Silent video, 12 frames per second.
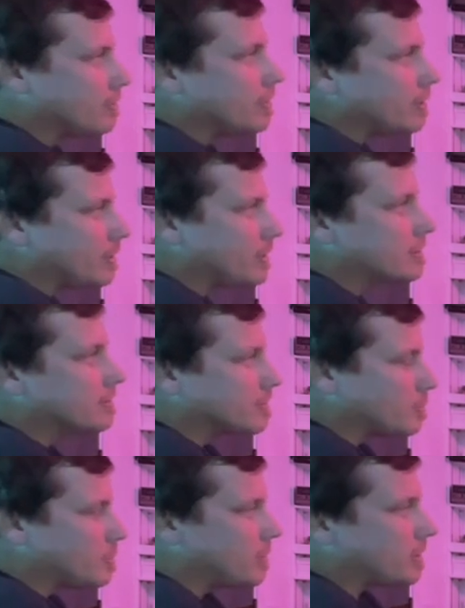drink.
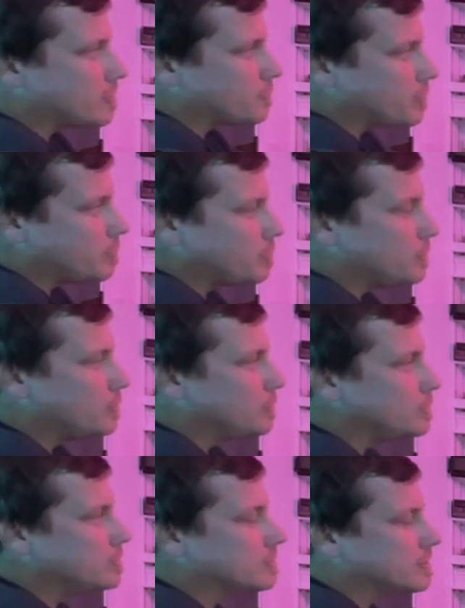Someone bought us free
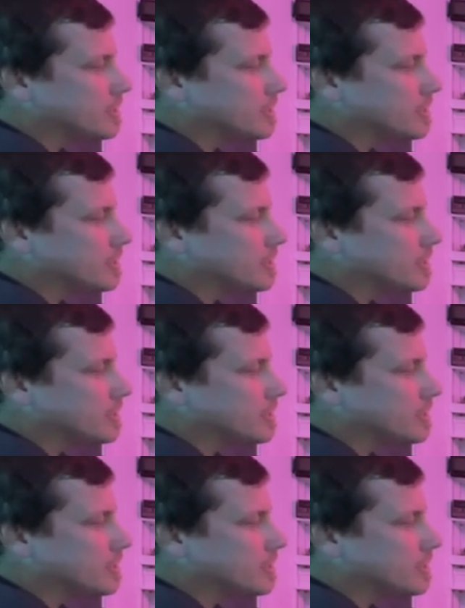booze.